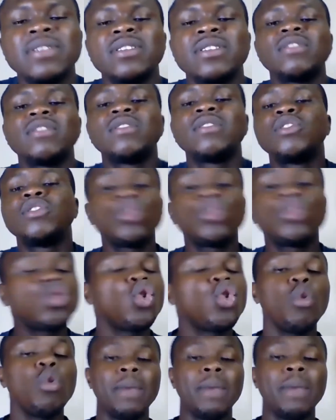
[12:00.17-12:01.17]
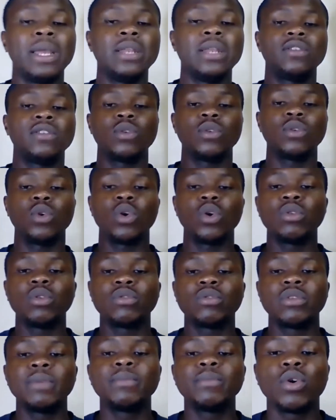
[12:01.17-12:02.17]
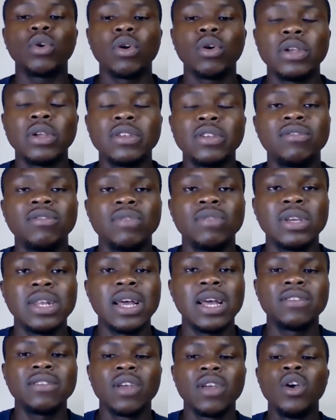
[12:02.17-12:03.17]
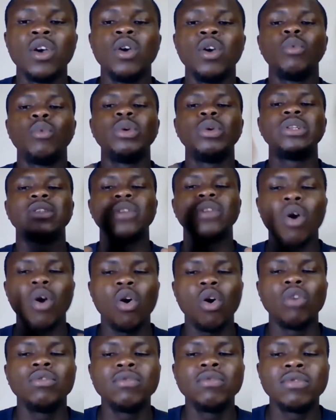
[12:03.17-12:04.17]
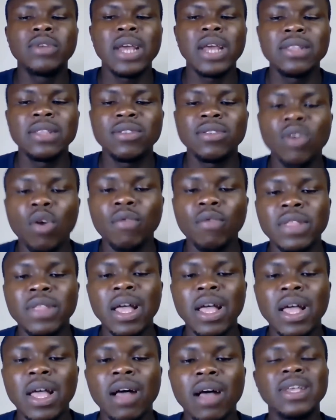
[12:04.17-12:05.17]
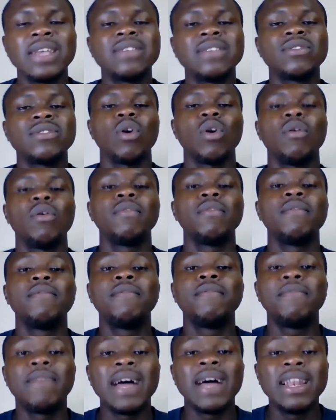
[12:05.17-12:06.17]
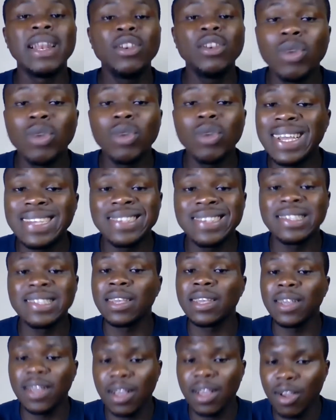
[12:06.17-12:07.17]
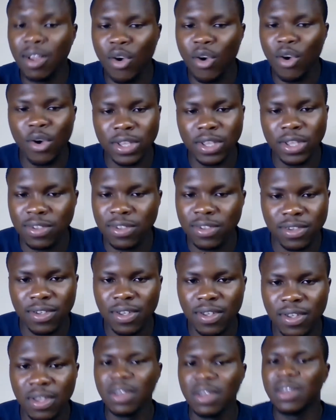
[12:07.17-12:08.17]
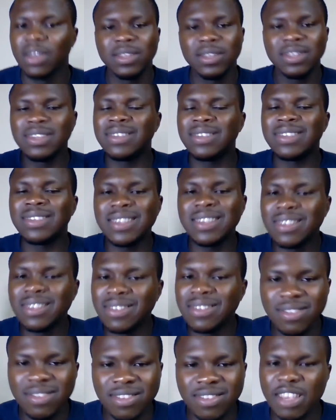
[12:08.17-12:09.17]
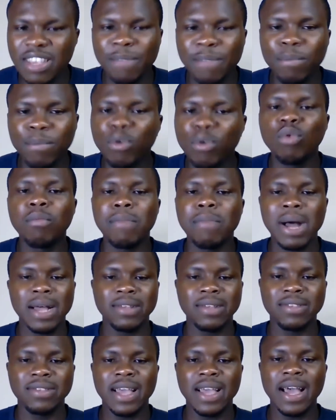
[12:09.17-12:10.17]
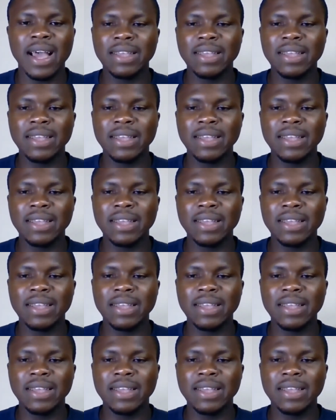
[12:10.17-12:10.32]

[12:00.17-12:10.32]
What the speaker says: so many so-called cryptocurrency traders with hundreds of thousands of valueless coins. This is simple math, guys.